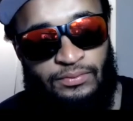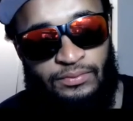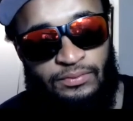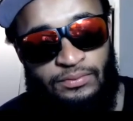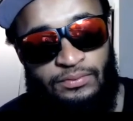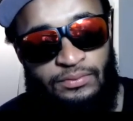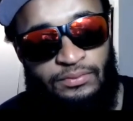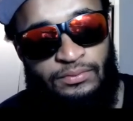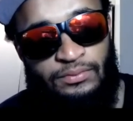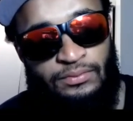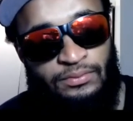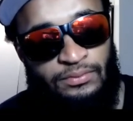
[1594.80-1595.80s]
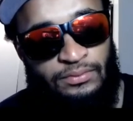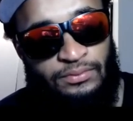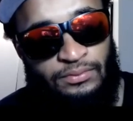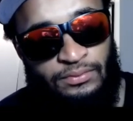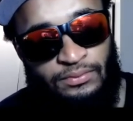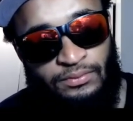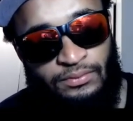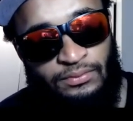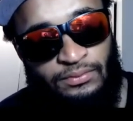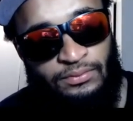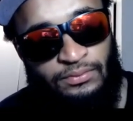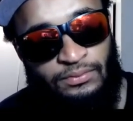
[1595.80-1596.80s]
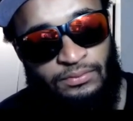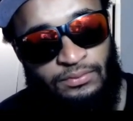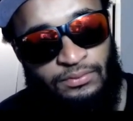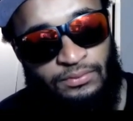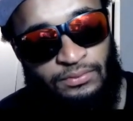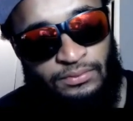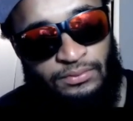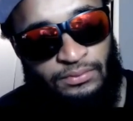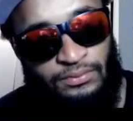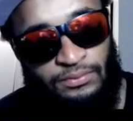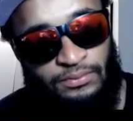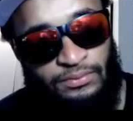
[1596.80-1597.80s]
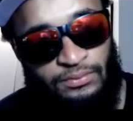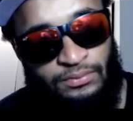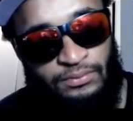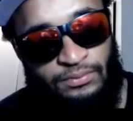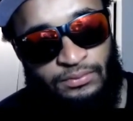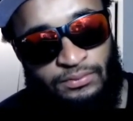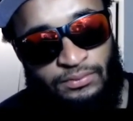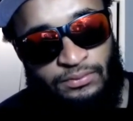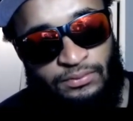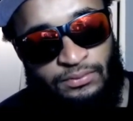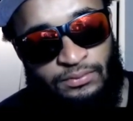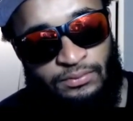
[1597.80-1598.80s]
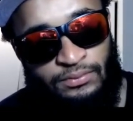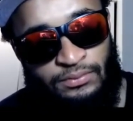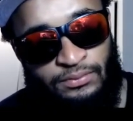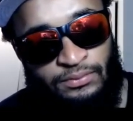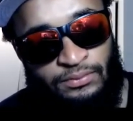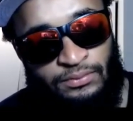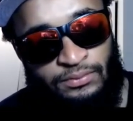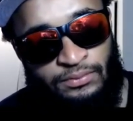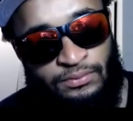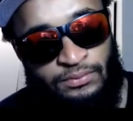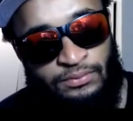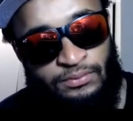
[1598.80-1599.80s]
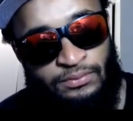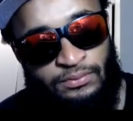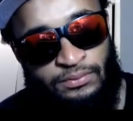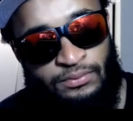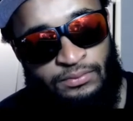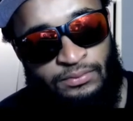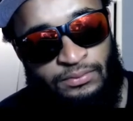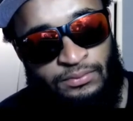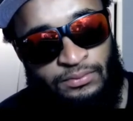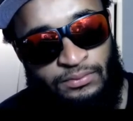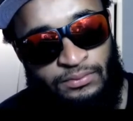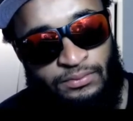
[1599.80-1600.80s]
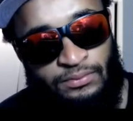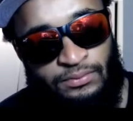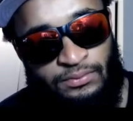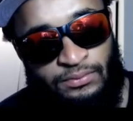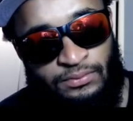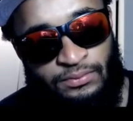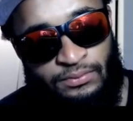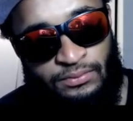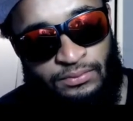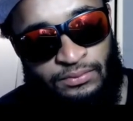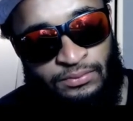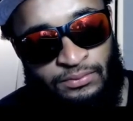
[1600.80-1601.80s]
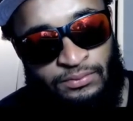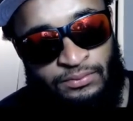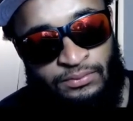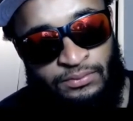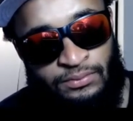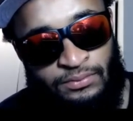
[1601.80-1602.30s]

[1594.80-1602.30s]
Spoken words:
[no speech]